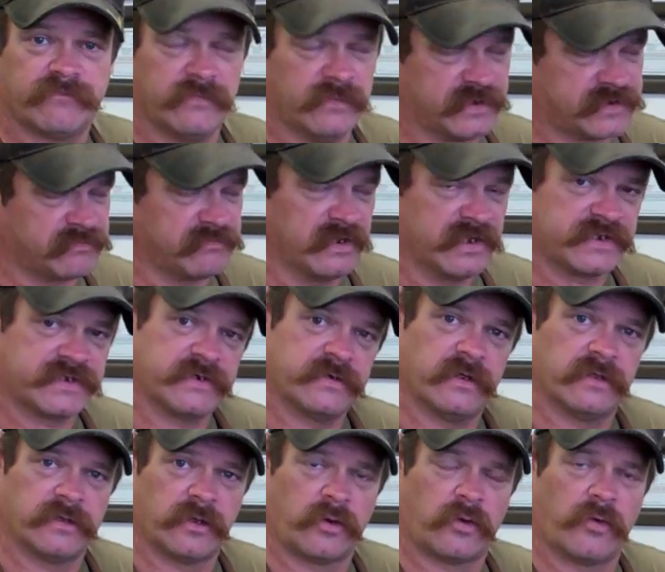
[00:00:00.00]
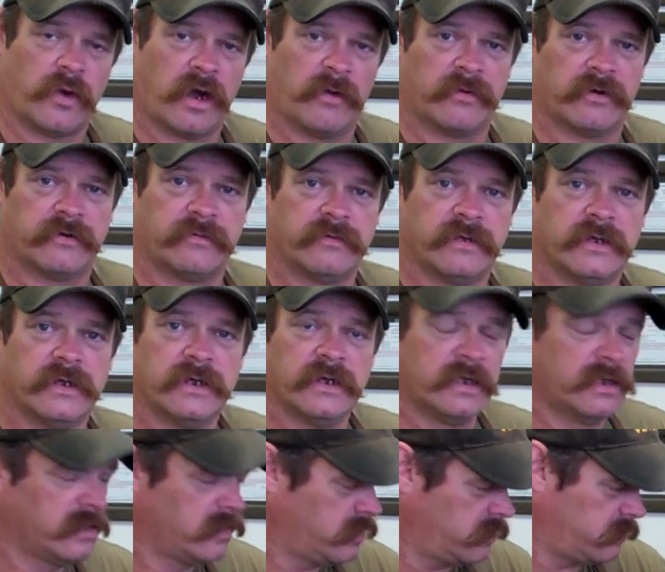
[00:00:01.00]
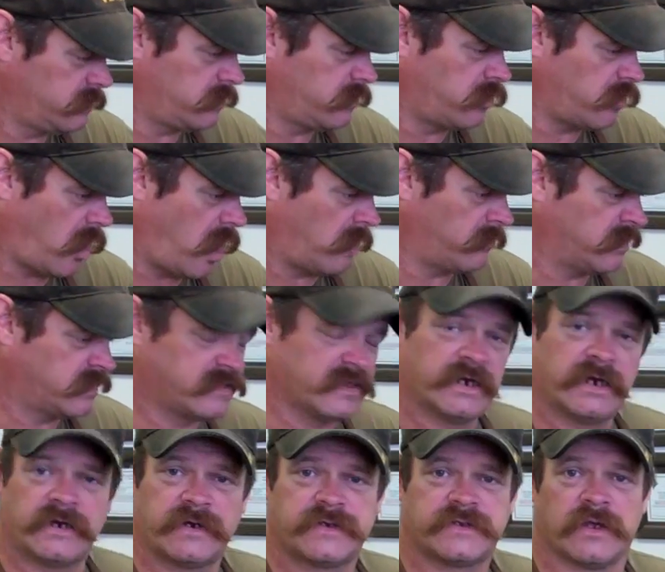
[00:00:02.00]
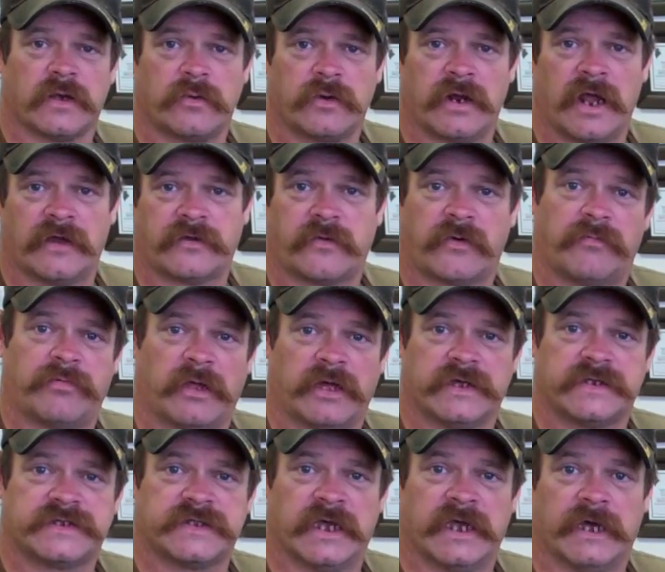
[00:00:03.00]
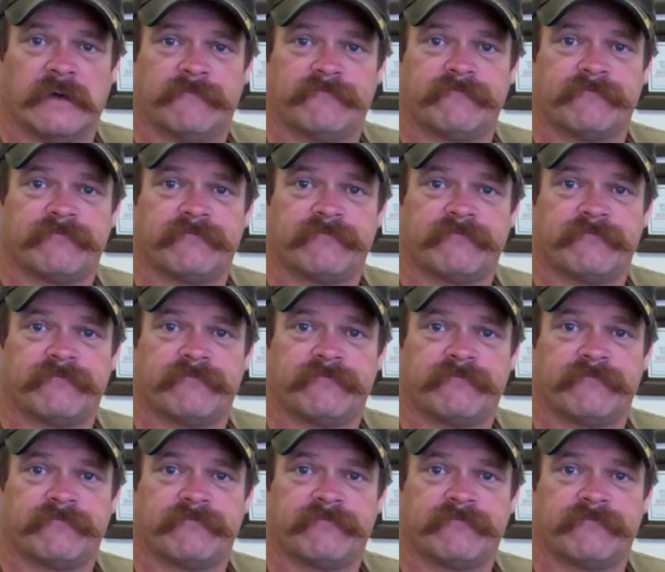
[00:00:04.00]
It's missing a little rubber grommet there, so we're going to have to replace that.